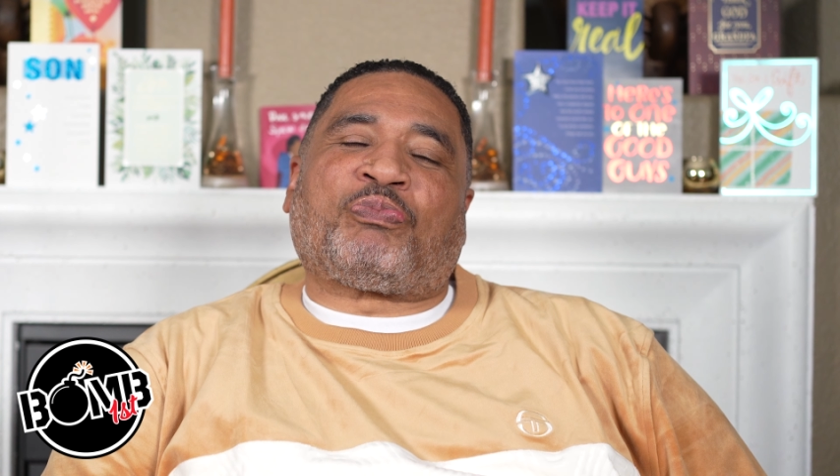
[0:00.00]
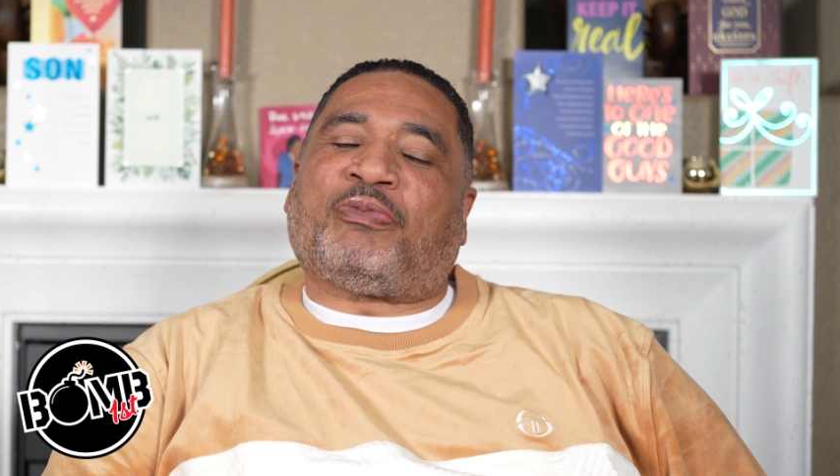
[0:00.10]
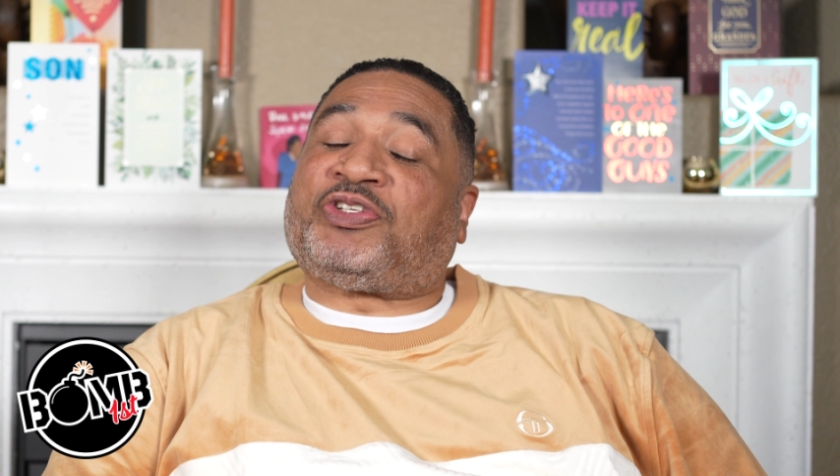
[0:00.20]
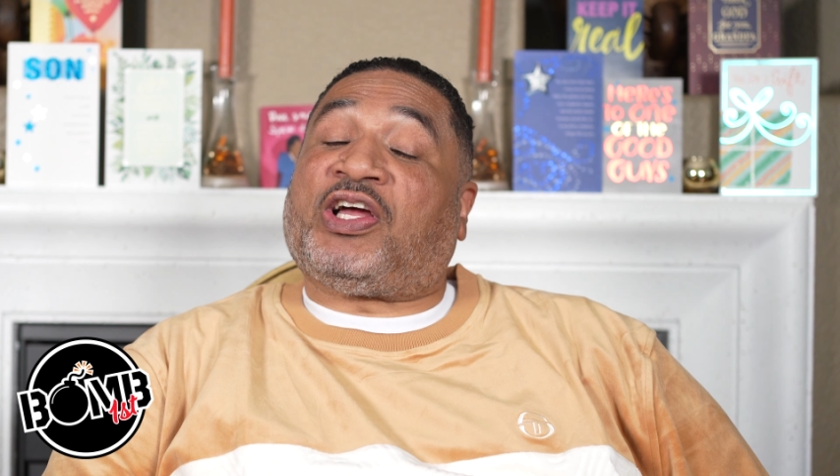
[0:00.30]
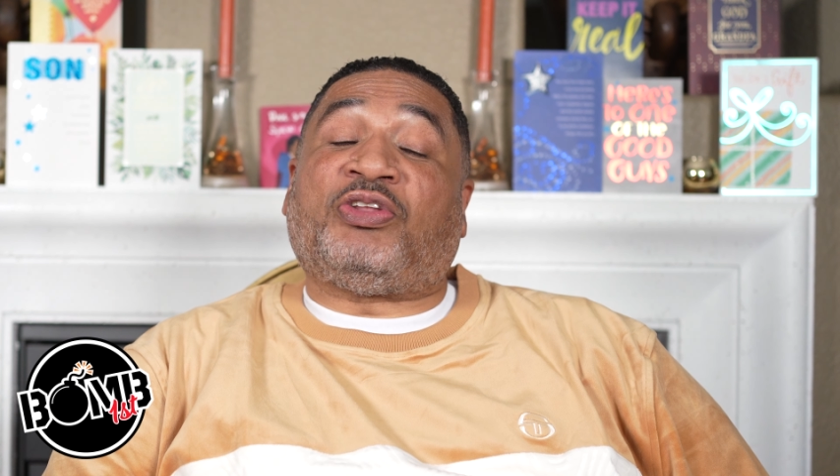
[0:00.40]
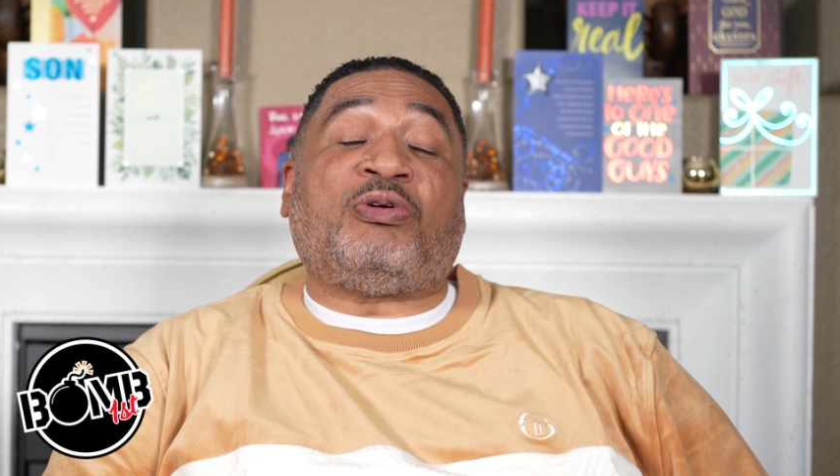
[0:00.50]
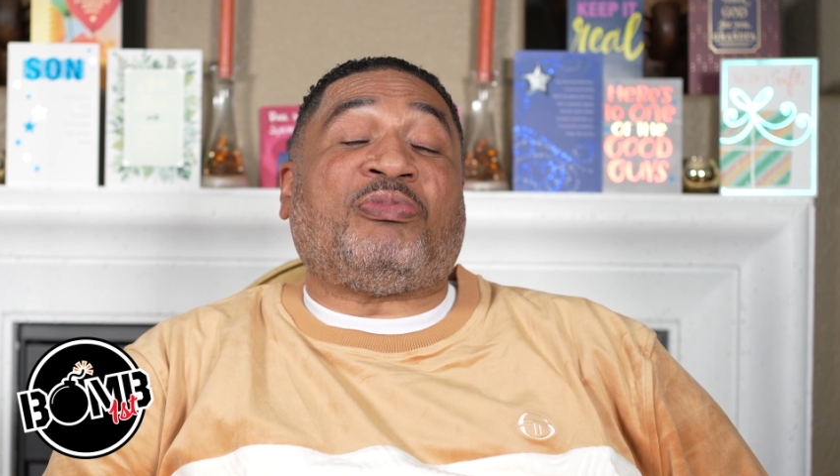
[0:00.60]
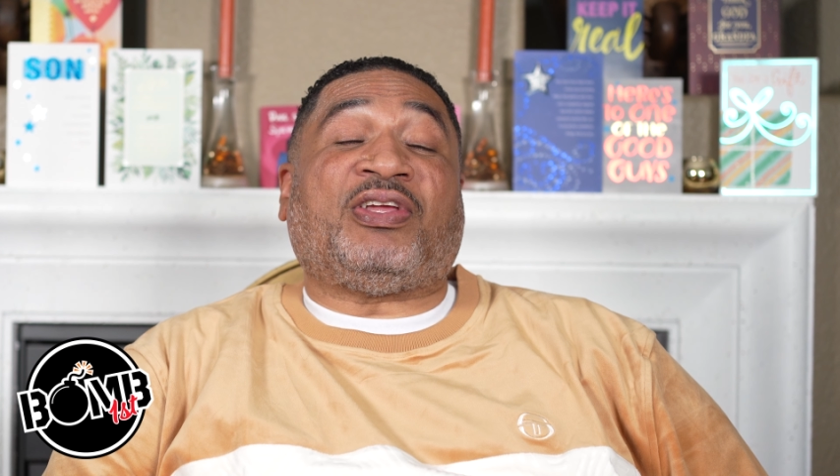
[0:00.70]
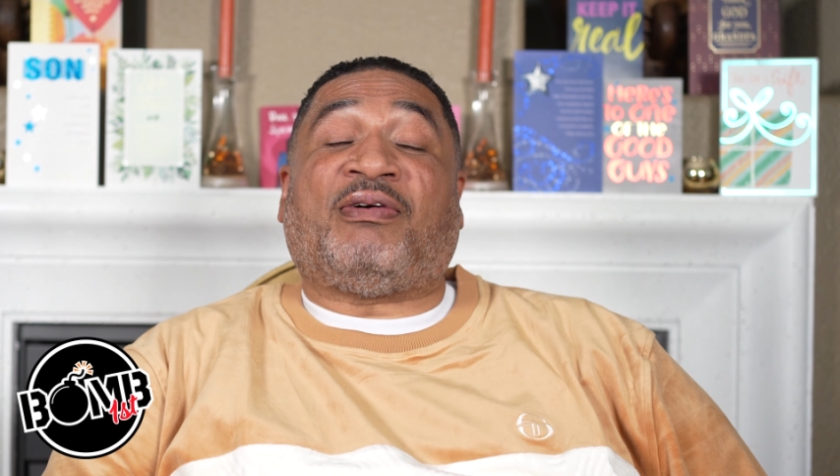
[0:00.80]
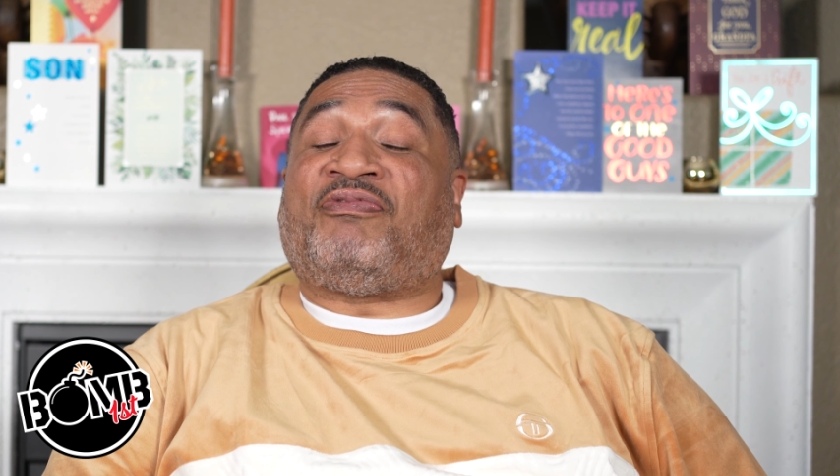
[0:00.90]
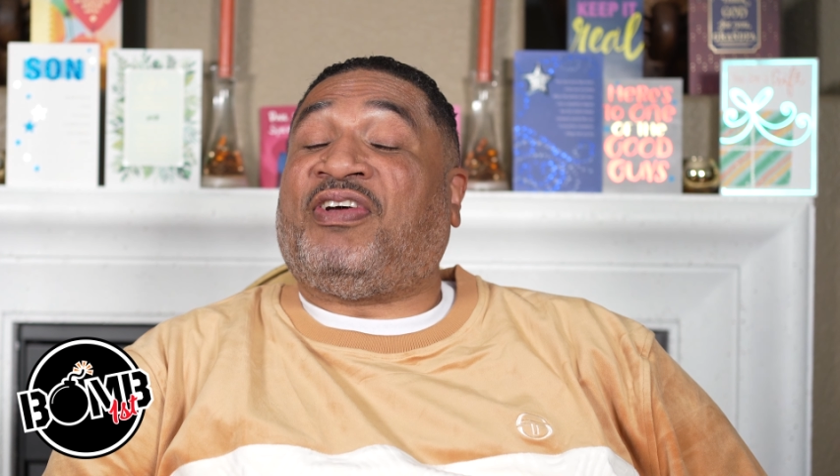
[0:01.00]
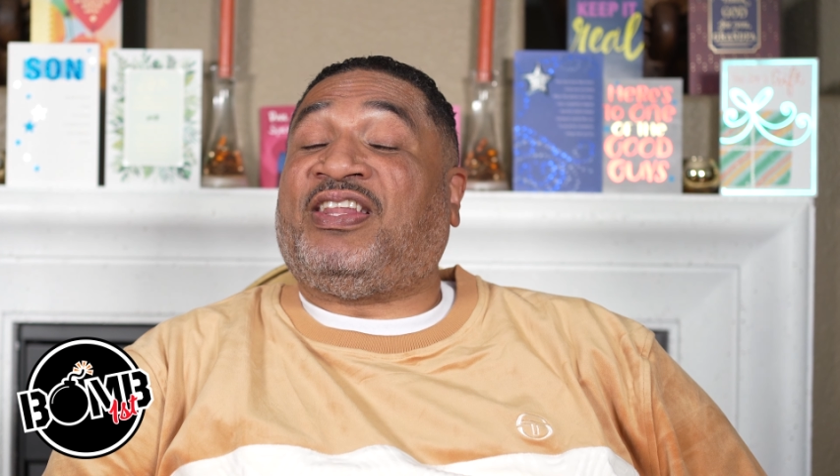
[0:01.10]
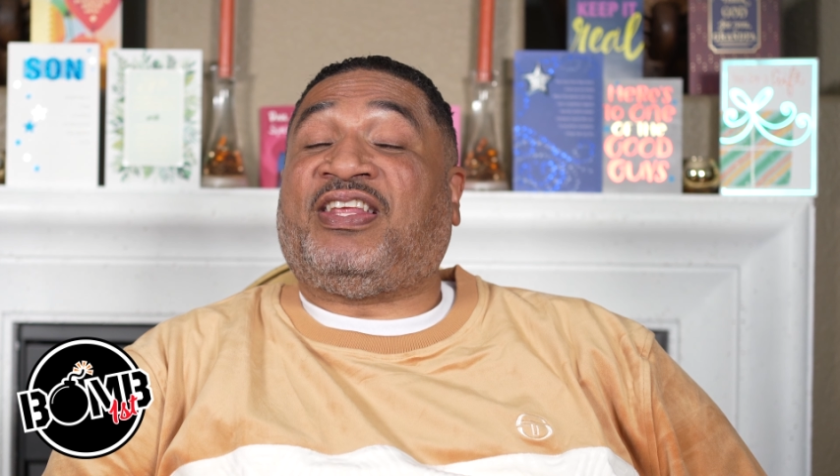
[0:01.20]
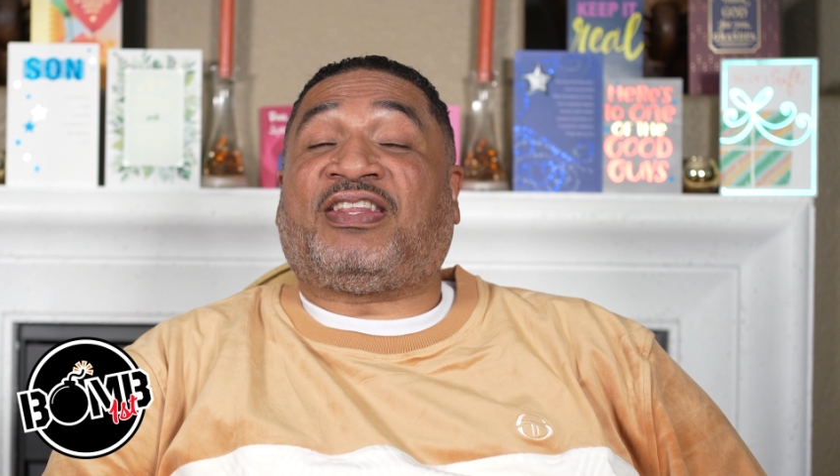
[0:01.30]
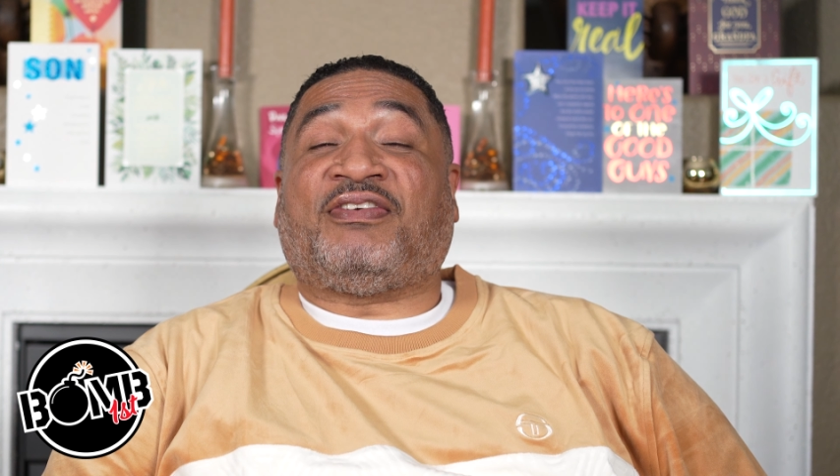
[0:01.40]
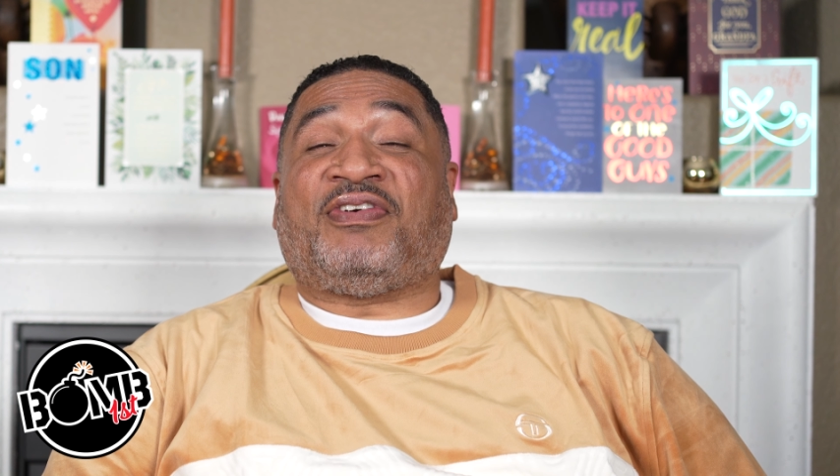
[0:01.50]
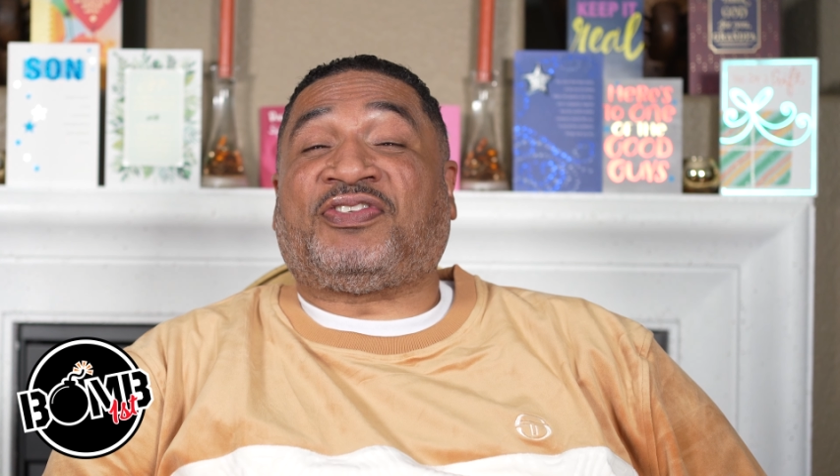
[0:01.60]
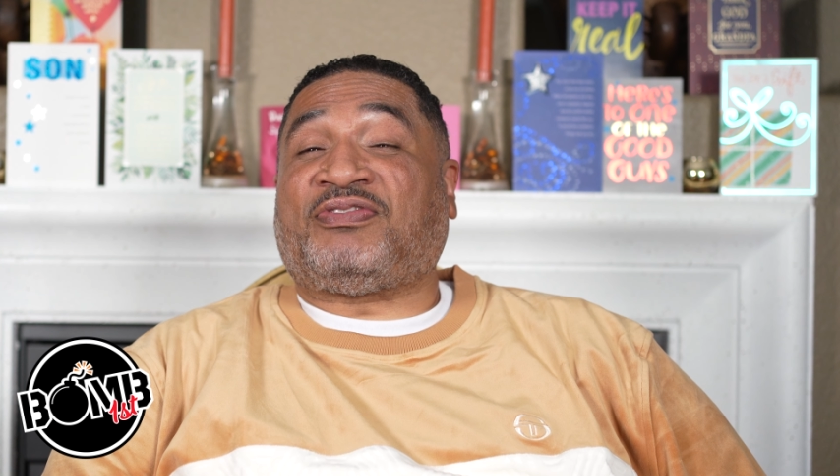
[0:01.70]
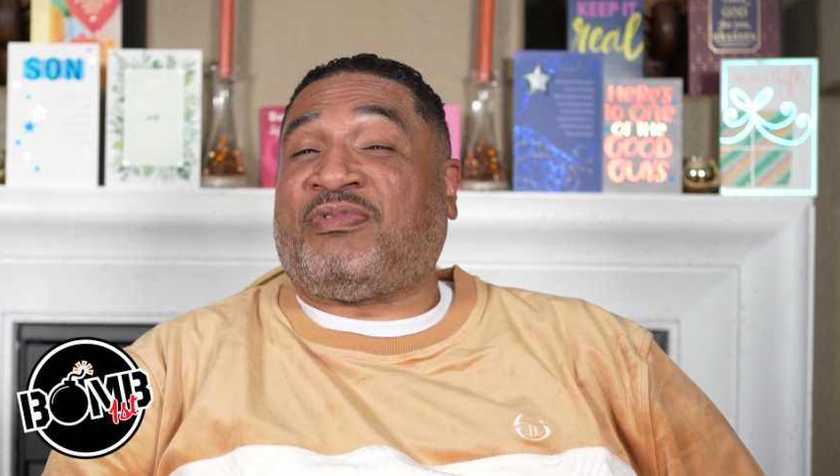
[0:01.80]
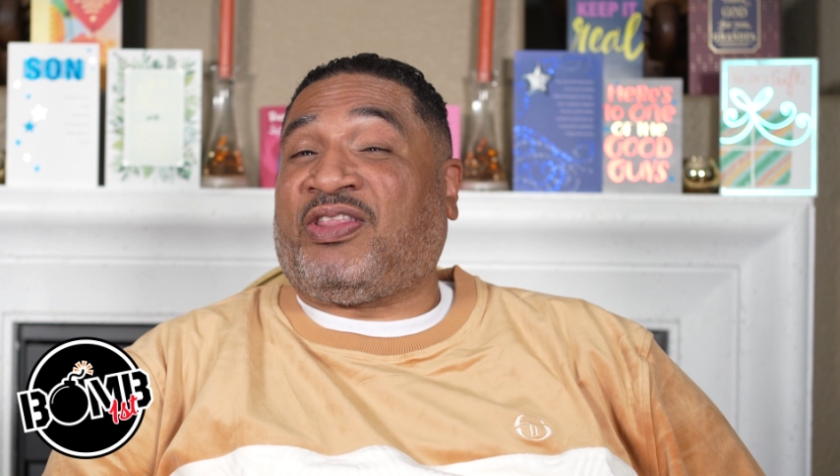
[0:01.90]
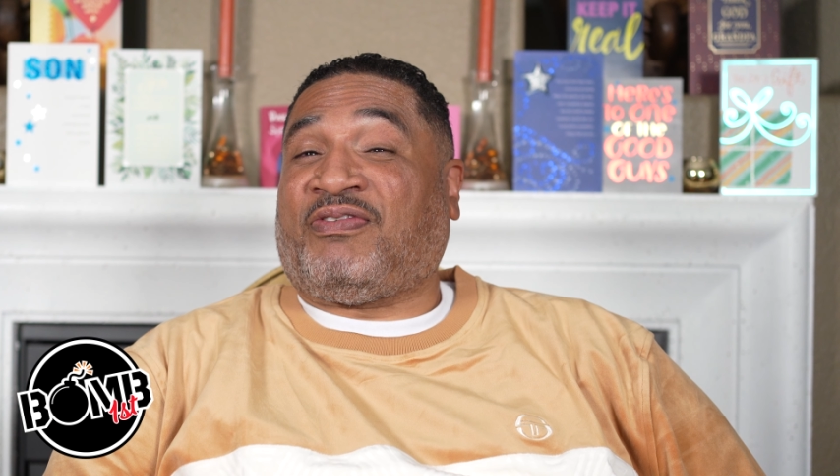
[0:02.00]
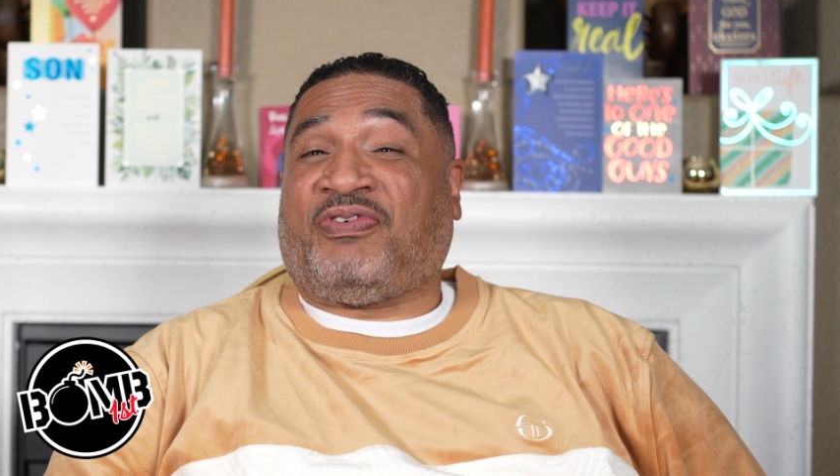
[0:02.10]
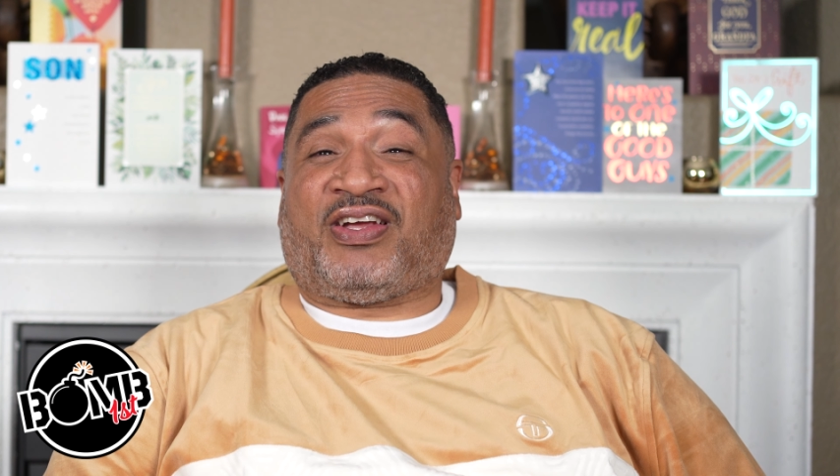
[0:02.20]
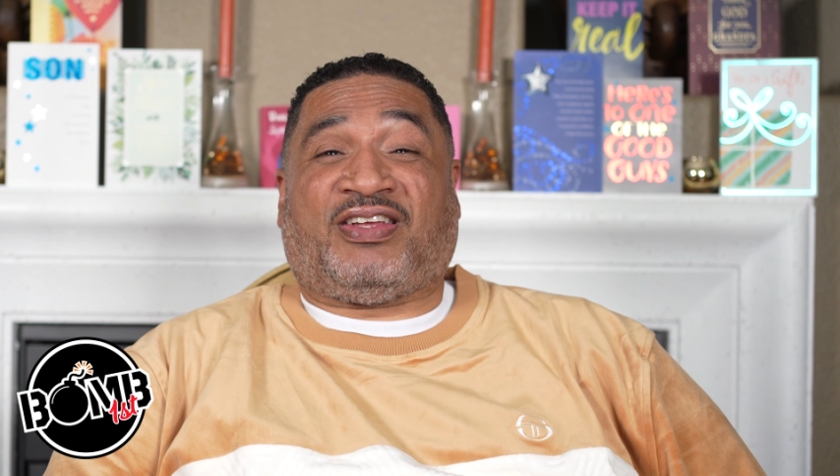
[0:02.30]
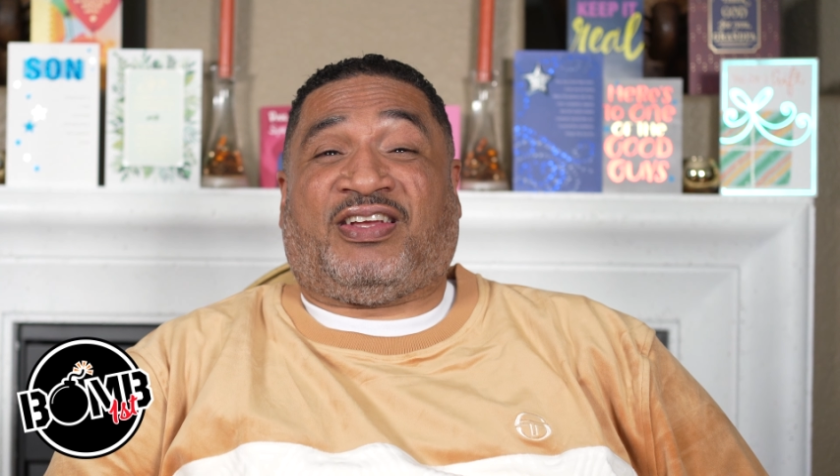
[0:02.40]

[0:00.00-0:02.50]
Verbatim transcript: But y'all know me, I'm vindictive as a motherfucker.